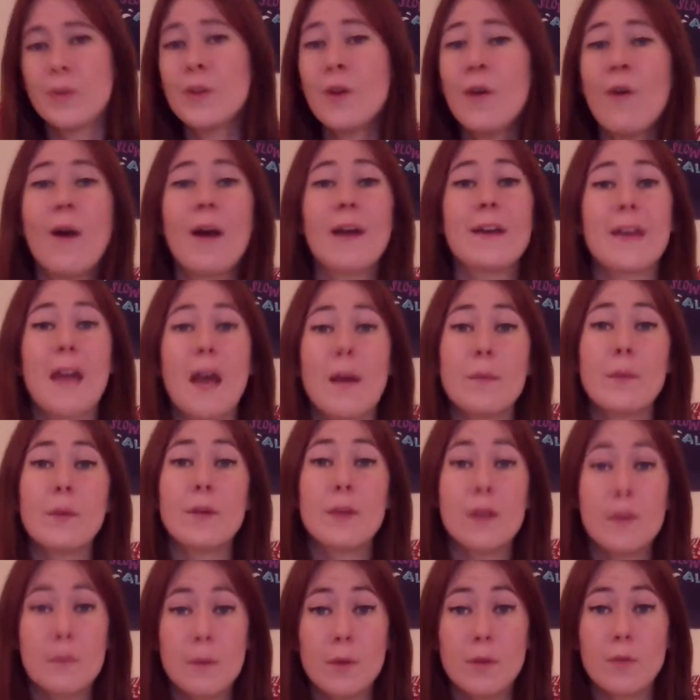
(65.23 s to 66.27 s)
But no, a gap
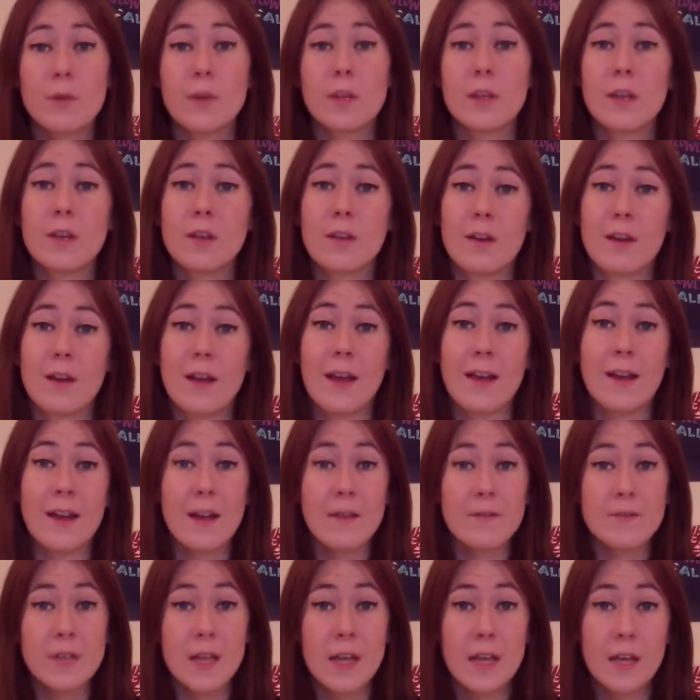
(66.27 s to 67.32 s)
year can be really good, and
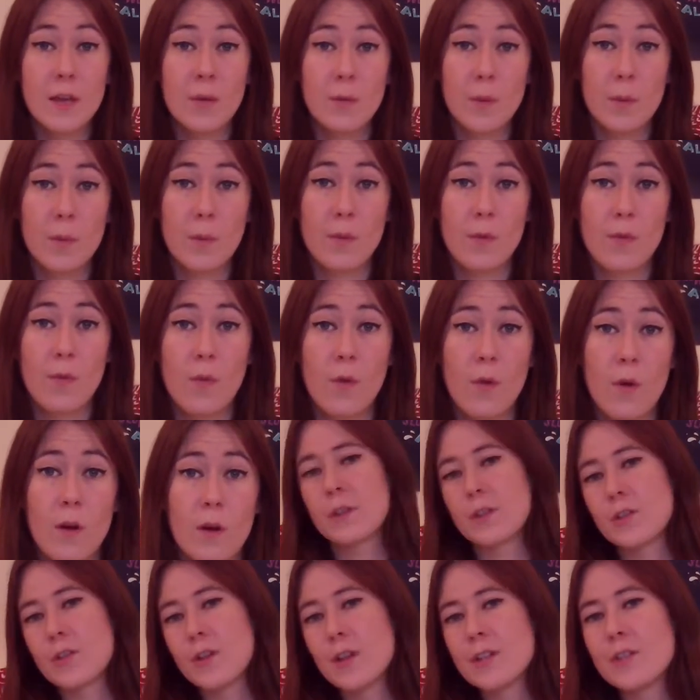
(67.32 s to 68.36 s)
I've taken one before.
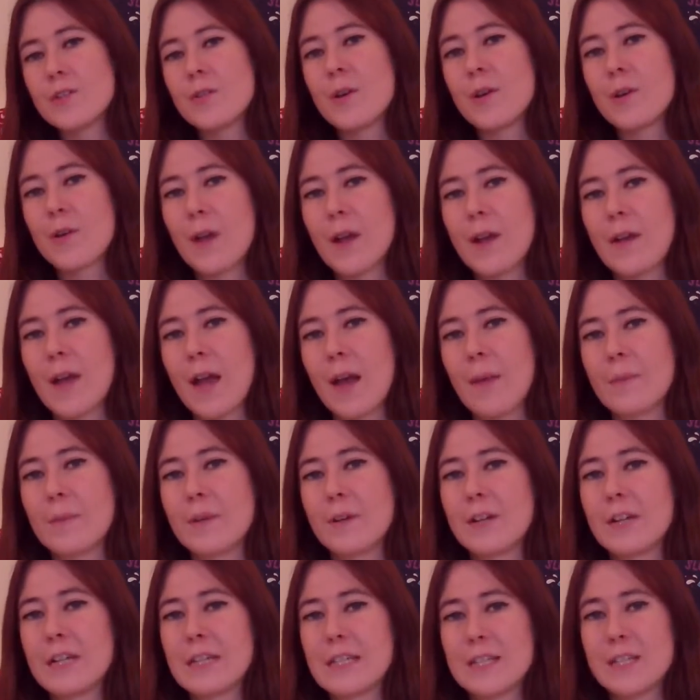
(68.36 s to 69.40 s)
The trick to a great gap
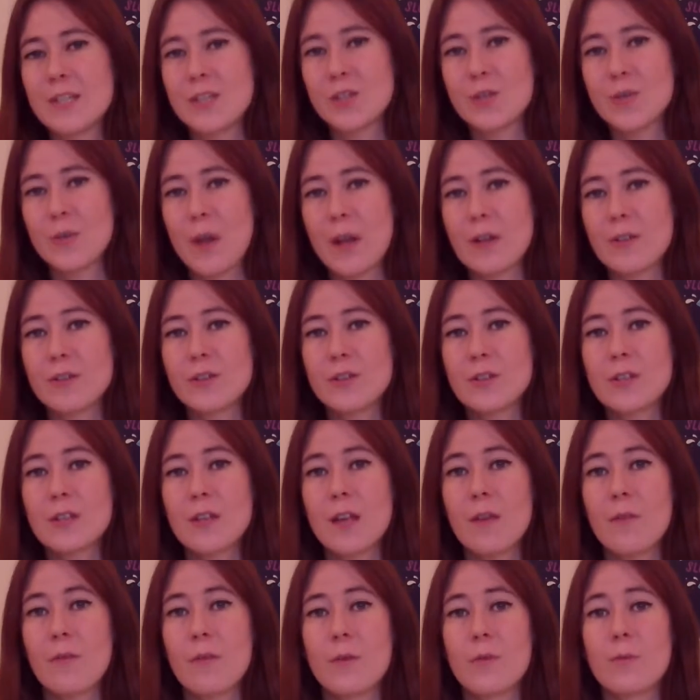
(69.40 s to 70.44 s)
year is to surround
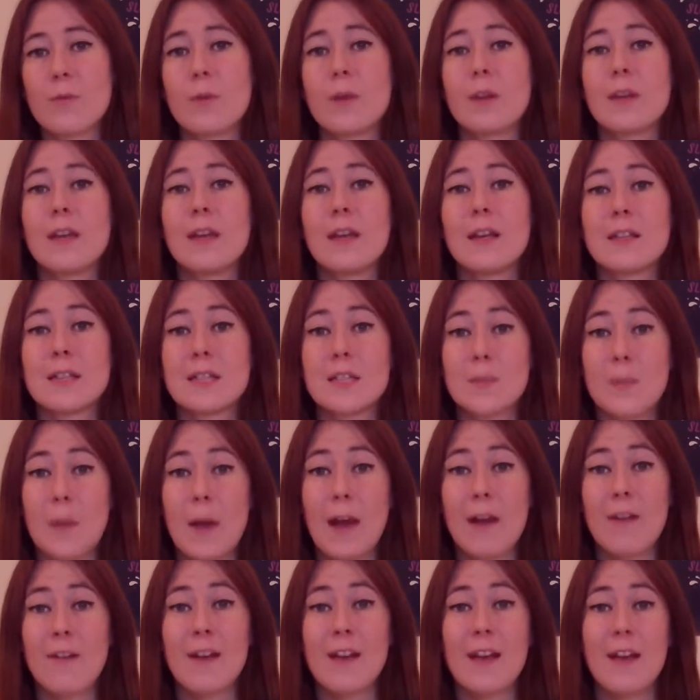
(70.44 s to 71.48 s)
yourself with really
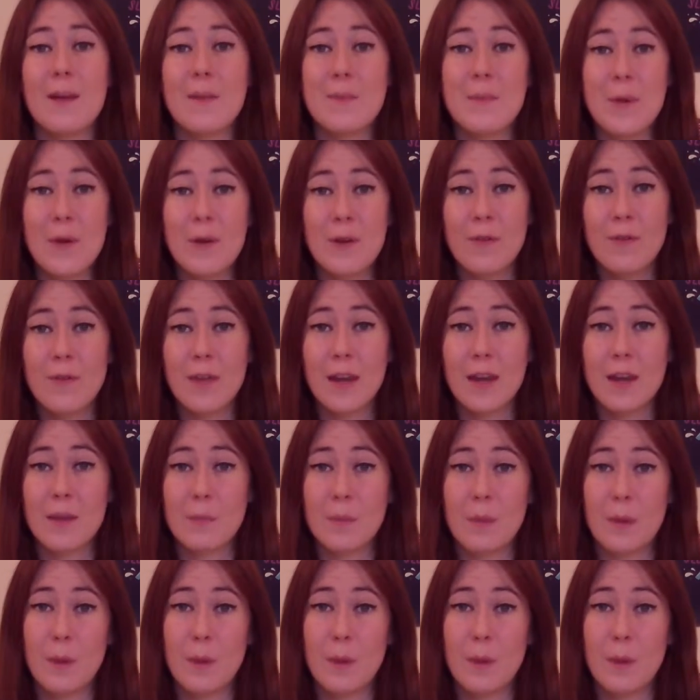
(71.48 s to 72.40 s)
inspiring and motivating